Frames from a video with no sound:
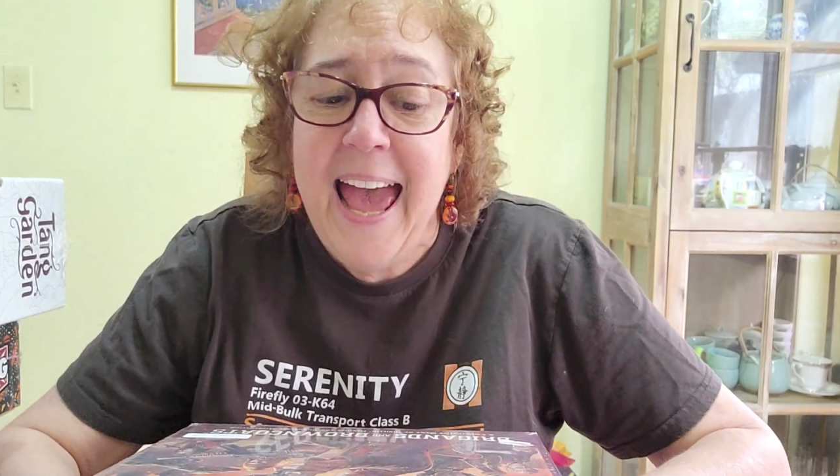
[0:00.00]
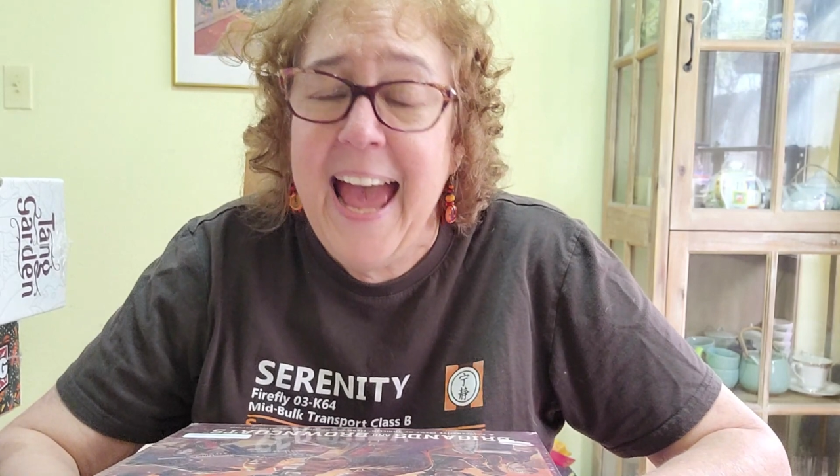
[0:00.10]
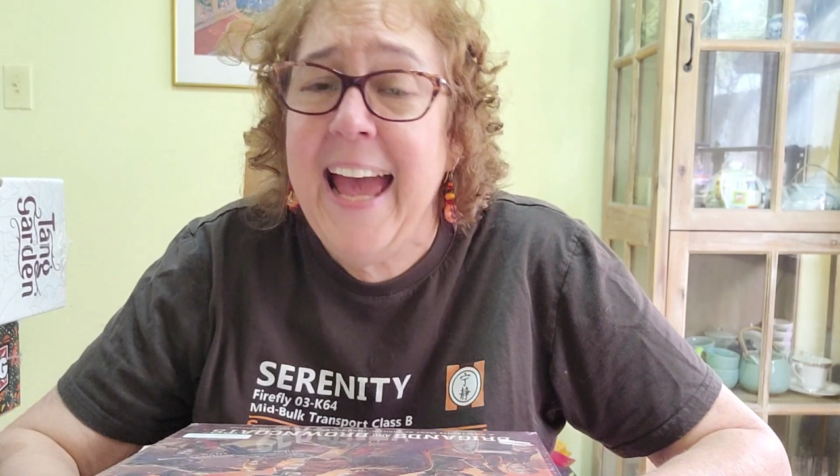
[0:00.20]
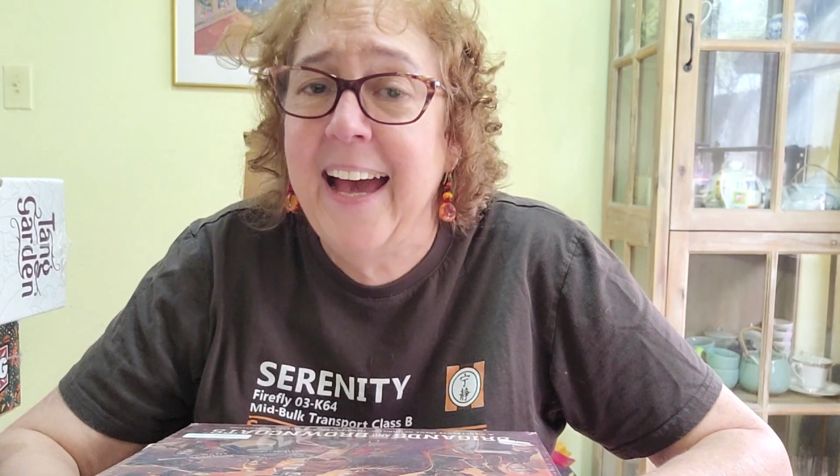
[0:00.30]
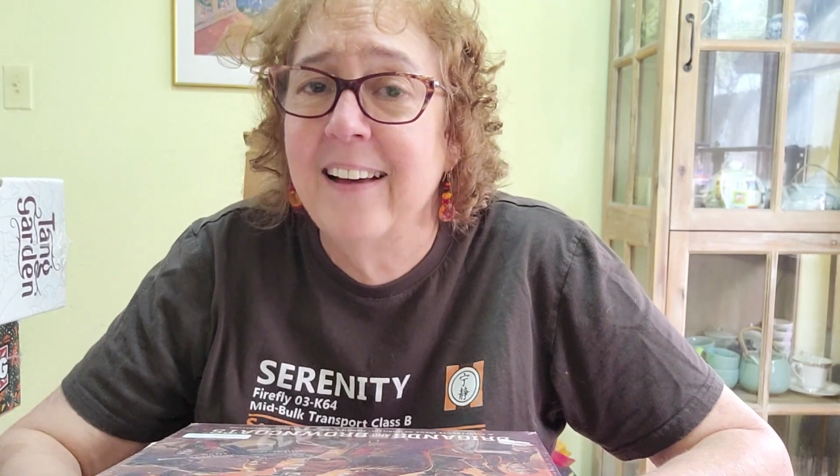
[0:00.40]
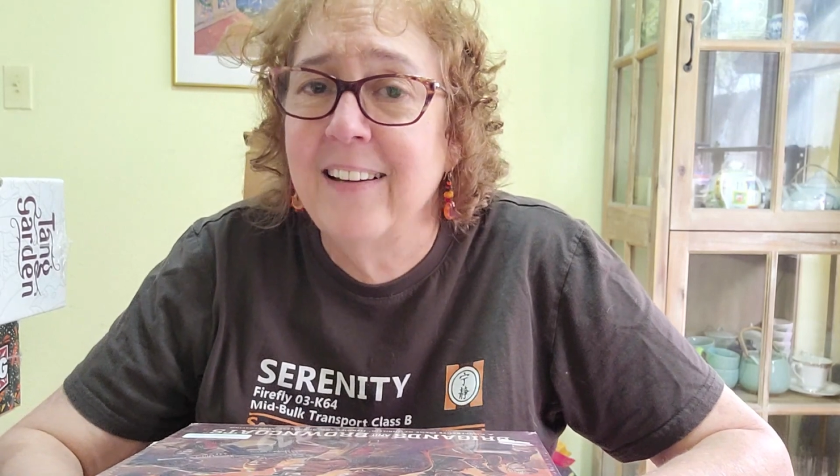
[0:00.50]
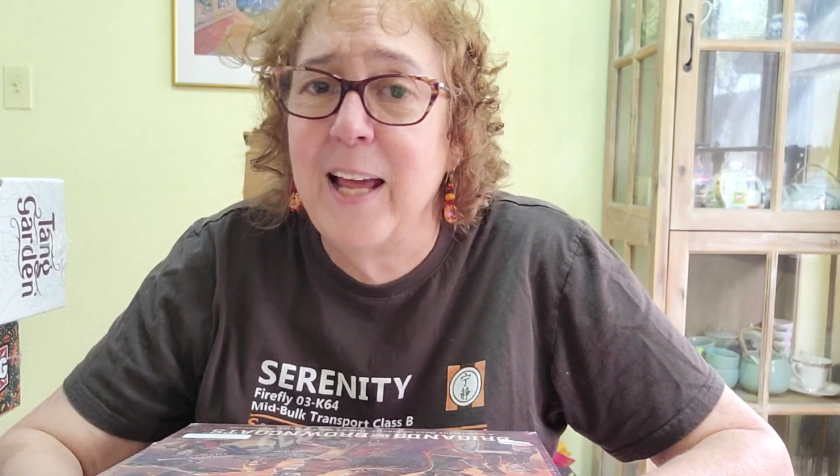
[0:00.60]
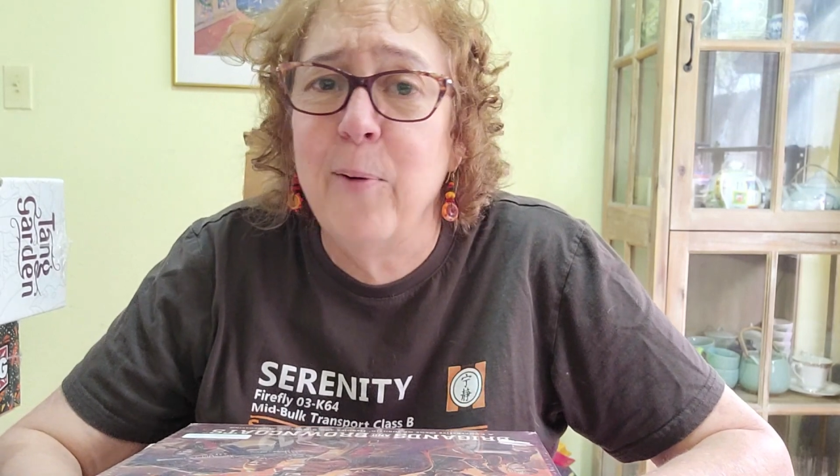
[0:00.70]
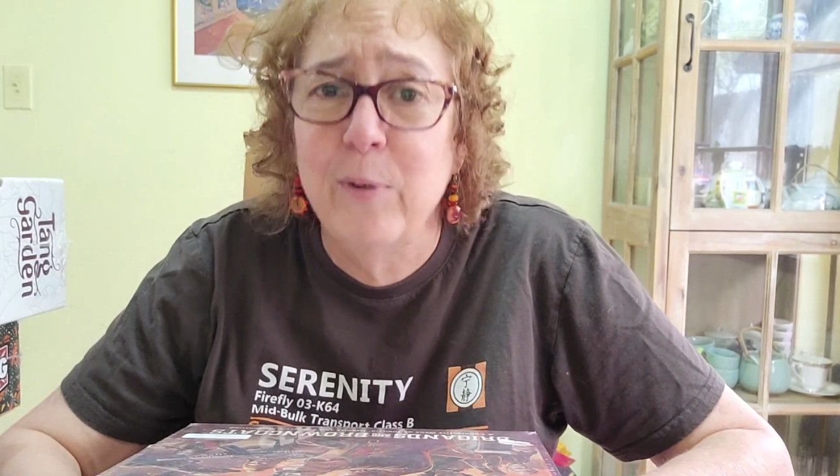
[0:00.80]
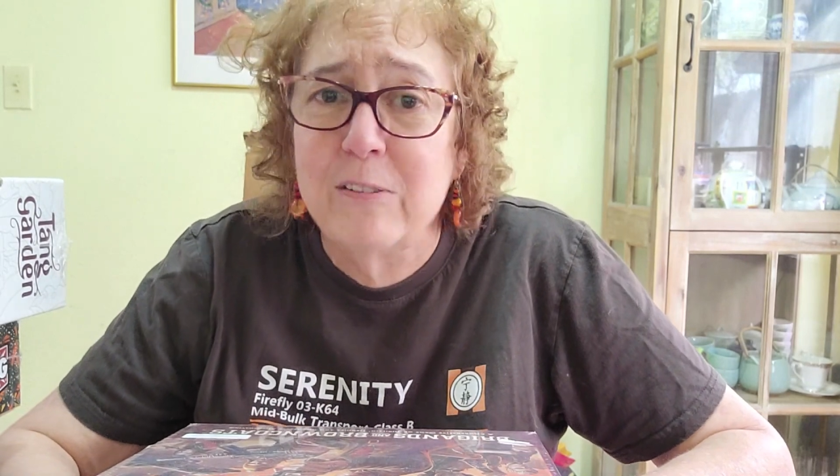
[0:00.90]
And
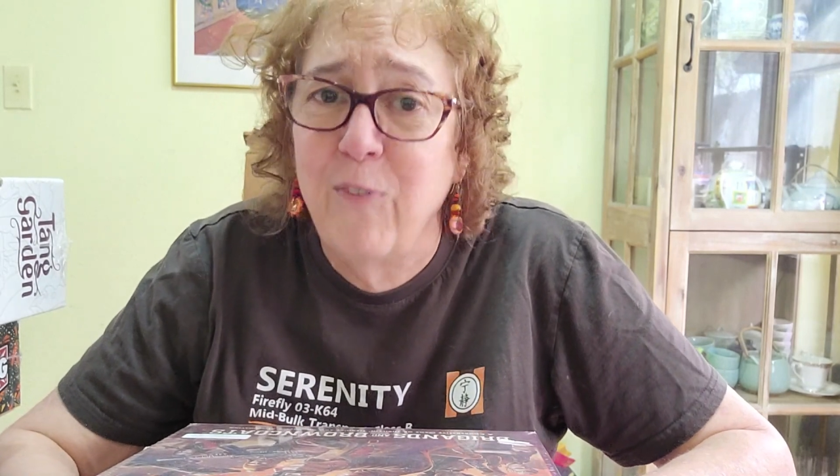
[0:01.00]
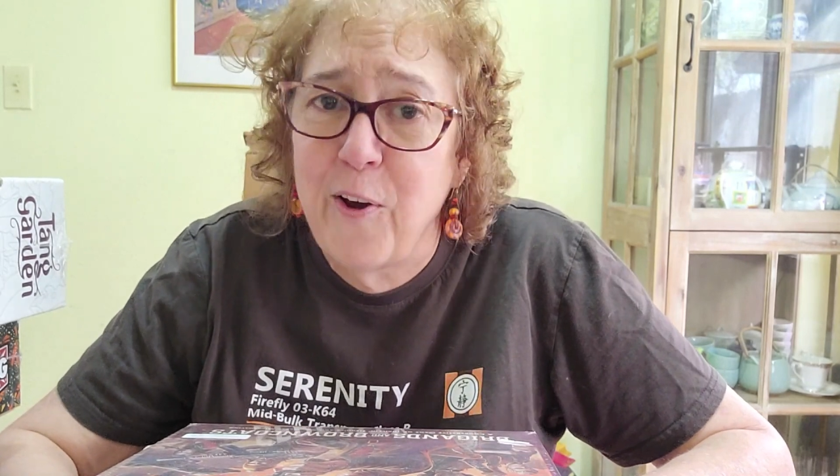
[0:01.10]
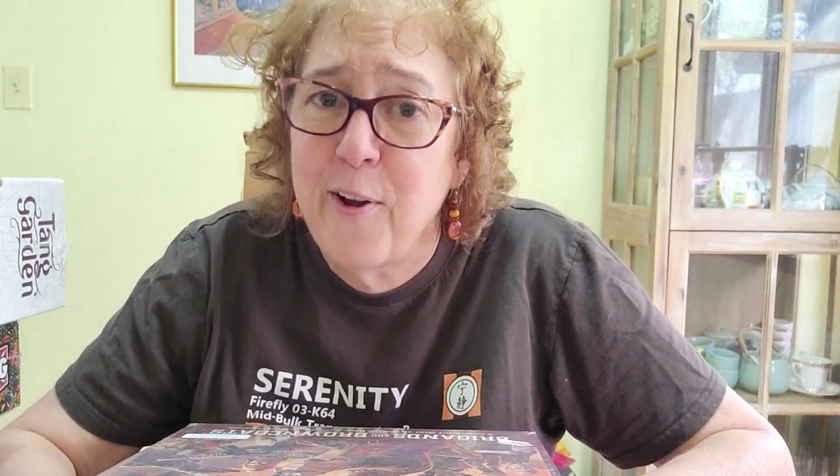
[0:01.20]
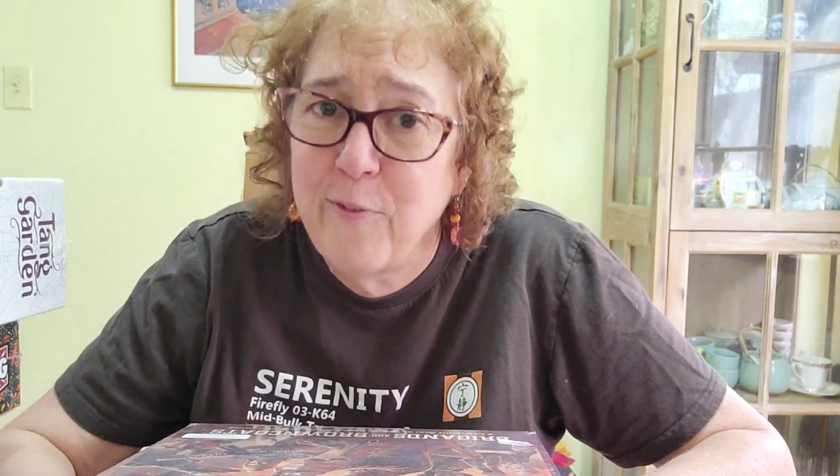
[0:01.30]
it was very,